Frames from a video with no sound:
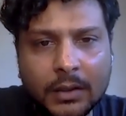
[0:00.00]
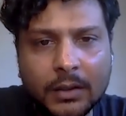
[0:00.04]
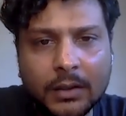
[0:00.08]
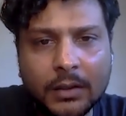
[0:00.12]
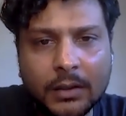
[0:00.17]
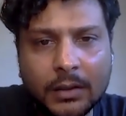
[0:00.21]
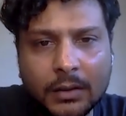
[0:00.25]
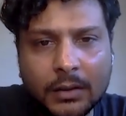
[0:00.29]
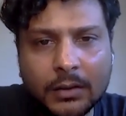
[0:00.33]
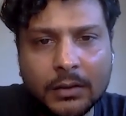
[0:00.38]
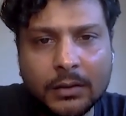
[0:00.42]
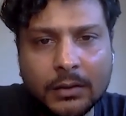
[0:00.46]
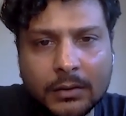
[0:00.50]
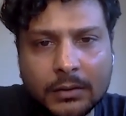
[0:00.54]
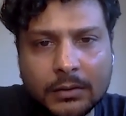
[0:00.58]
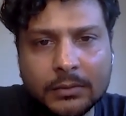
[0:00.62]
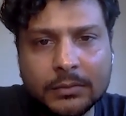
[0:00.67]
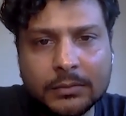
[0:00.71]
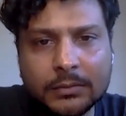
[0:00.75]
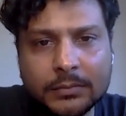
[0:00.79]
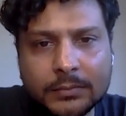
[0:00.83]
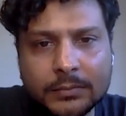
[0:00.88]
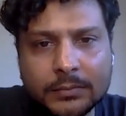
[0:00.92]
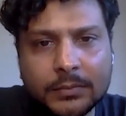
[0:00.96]

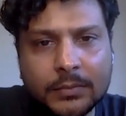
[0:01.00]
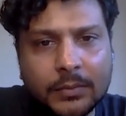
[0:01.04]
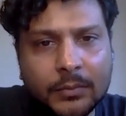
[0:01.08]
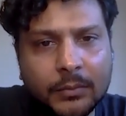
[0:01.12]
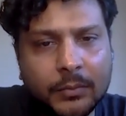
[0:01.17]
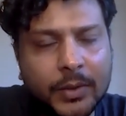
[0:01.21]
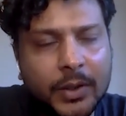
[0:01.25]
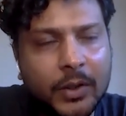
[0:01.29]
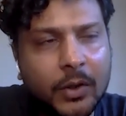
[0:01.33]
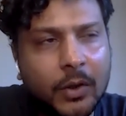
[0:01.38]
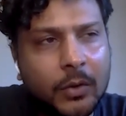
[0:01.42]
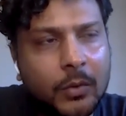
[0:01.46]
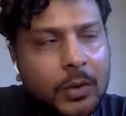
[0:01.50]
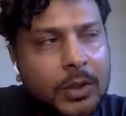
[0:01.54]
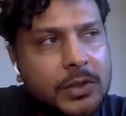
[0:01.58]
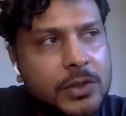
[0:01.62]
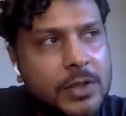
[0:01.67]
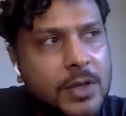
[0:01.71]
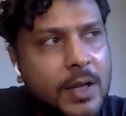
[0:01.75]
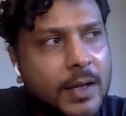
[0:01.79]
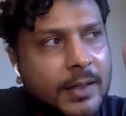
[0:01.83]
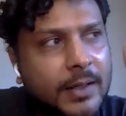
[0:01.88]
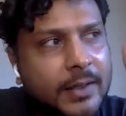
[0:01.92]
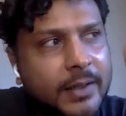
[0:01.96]
Uh, we got to
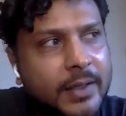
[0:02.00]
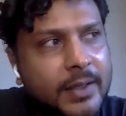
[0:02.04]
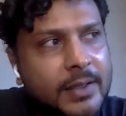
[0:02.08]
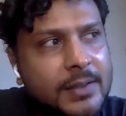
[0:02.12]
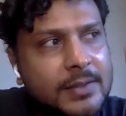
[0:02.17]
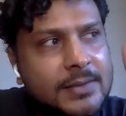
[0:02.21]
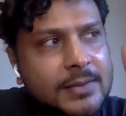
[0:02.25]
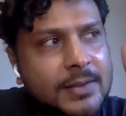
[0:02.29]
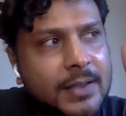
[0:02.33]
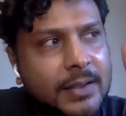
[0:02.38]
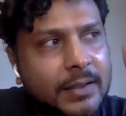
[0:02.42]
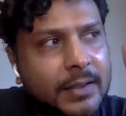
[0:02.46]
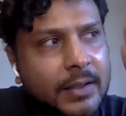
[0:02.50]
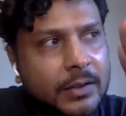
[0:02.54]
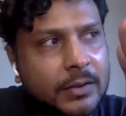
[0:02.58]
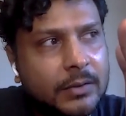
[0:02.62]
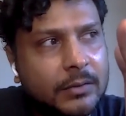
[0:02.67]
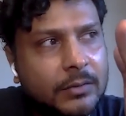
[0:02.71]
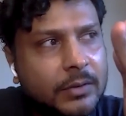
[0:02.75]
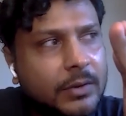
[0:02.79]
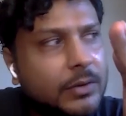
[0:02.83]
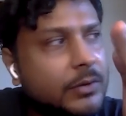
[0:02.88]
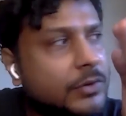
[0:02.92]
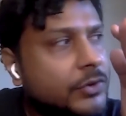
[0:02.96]
watch DuckTales. Then
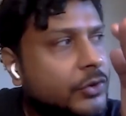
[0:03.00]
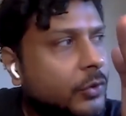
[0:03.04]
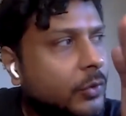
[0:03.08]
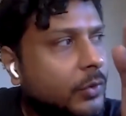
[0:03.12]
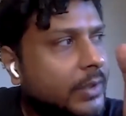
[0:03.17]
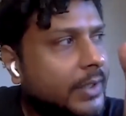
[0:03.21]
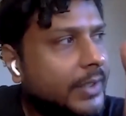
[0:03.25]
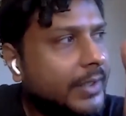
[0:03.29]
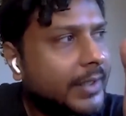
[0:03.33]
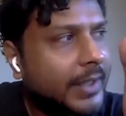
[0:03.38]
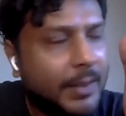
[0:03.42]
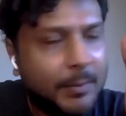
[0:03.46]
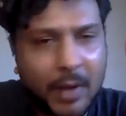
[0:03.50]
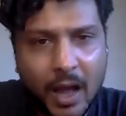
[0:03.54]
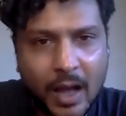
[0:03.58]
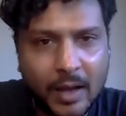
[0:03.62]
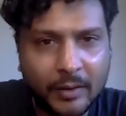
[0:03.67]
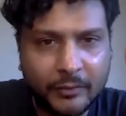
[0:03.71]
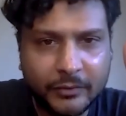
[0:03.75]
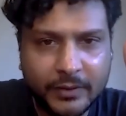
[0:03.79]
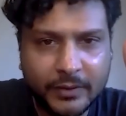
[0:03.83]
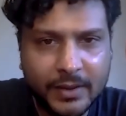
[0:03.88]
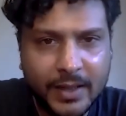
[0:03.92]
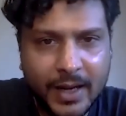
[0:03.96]
that the show that came
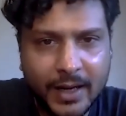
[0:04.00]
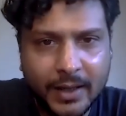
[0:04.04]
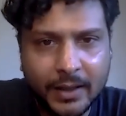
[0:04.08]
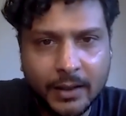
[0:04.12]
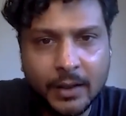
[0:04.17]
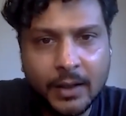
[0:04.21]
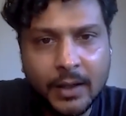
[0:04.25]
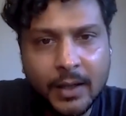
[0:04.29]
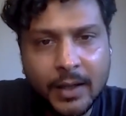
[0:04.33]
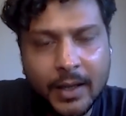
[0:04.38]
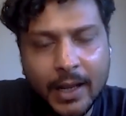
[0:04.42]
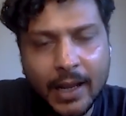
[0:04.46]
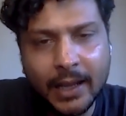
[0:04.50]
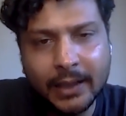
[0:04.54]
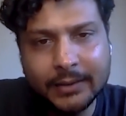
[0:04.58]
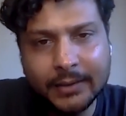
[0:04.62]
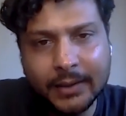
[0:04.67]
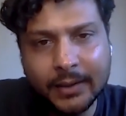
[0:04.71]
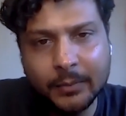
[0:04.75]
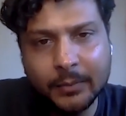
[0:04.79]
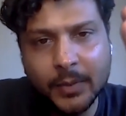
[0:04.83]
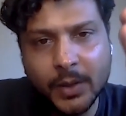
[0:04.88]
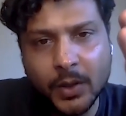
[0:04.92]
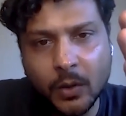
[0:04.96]
after that,
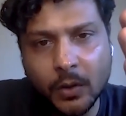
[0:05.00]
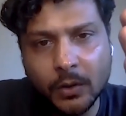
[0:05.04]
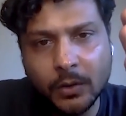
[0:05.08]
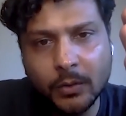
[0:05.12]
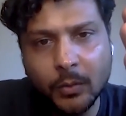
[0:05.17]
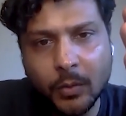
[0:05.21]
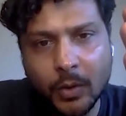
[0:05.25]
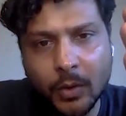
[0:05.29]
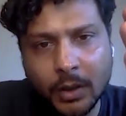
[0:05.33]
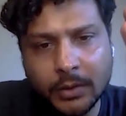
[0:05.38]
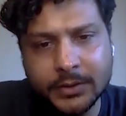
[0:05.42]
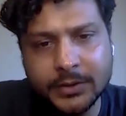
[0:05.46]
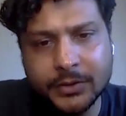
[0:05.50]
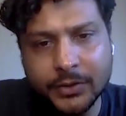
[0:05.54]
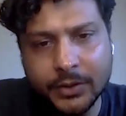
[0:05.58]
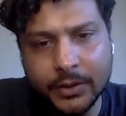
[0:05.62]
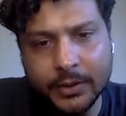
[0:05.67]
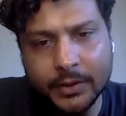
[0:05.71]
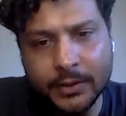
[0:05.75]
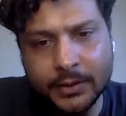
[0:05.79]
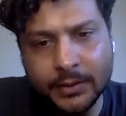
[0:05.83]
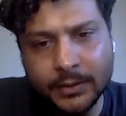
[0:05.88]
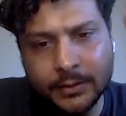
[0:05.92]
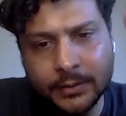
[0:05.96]
and then we got to watch
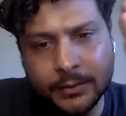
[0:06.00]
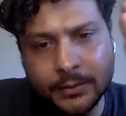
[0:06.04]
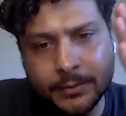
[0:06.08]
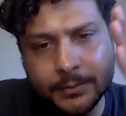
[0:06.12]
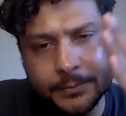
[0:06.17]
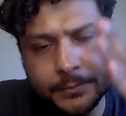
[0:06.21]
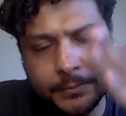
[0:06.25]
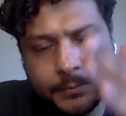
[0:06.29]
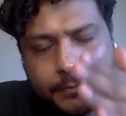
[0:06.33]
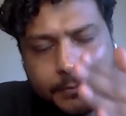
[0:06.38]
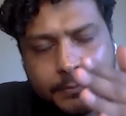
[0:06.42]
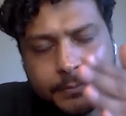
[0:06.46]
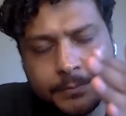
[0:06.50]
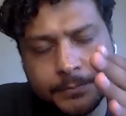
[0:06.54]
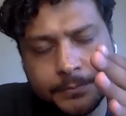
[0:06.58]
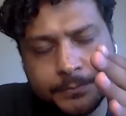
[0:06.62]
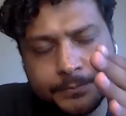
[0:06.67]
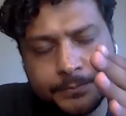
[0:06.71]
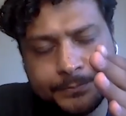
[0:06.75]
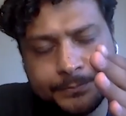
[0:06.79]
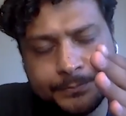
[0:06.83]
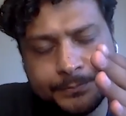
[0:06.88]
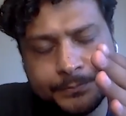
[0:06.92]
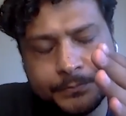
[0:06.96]

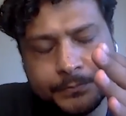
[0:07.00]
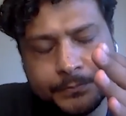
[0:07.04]
um,